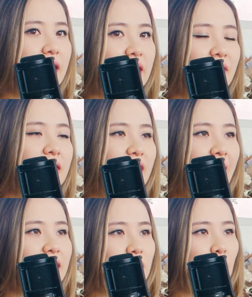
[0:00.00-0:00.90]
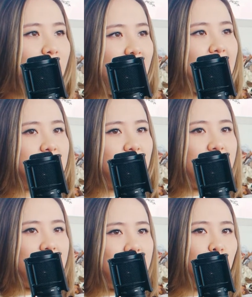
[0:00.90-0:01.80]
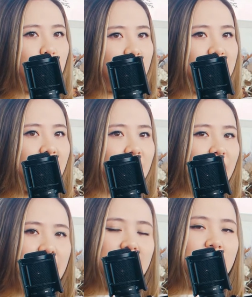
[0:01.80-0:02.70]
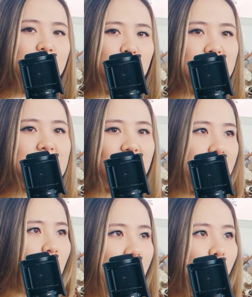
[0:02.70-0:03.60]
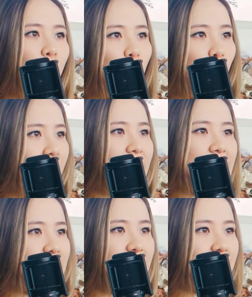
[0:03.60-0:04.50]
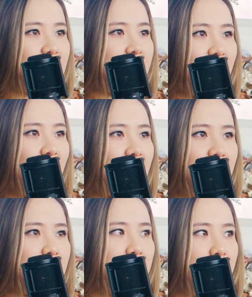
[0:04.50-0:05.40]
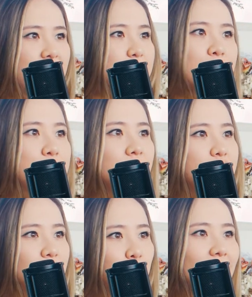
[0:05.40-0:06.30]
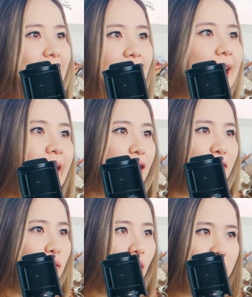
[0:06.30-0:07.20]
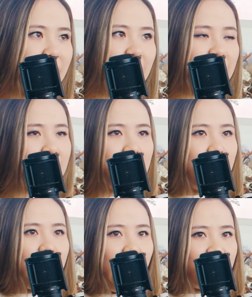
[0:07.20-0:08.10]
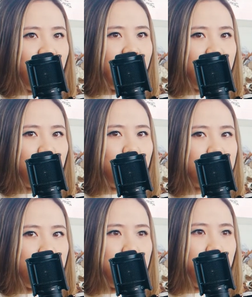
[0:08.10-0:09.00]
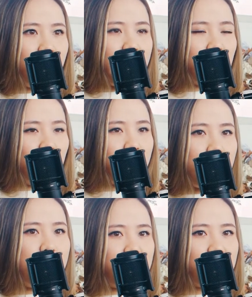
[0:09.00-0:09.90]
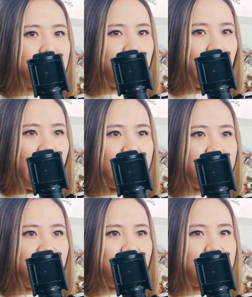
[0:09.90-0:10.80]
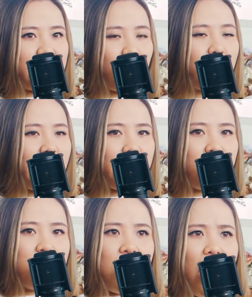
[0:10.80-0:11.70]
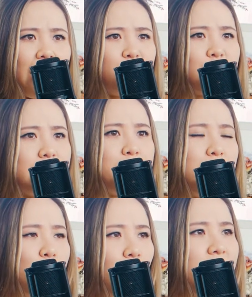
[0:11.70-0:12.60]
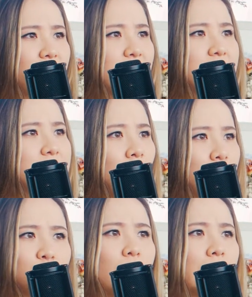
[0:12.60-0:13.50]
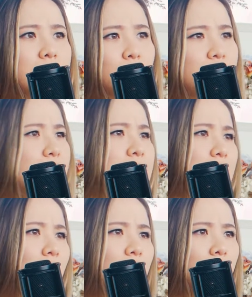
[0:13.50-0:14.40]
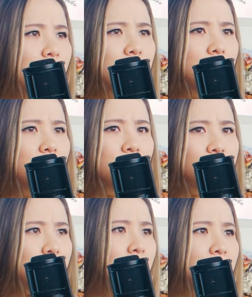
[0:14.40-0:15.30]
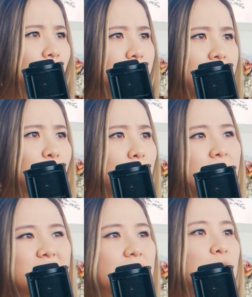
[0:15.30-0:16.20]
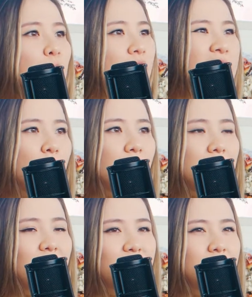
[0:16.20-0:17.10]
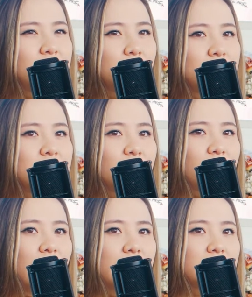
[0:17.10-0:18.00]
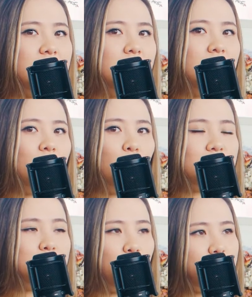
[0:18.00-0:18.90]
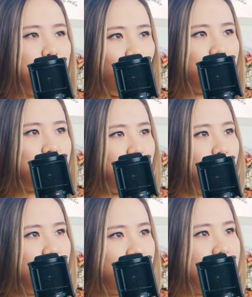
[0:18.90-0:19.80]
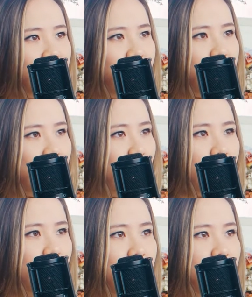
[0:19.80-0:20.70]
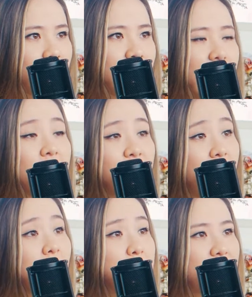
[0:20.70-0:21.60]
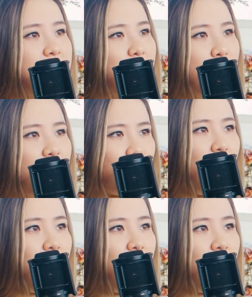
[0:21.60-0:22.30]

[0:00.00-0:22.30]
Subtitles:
even that's okay to like inquiry and like just figure out what even can I make my budget? What can I afford? Because I feel like too, some people like look up budgets online and they'll say, okay, I shouldn't spend more than this on a dress or this on a photographer or caterer, but it doesn't work that way. I feel like you need to find what's most important to you and your significant other, and then base your budget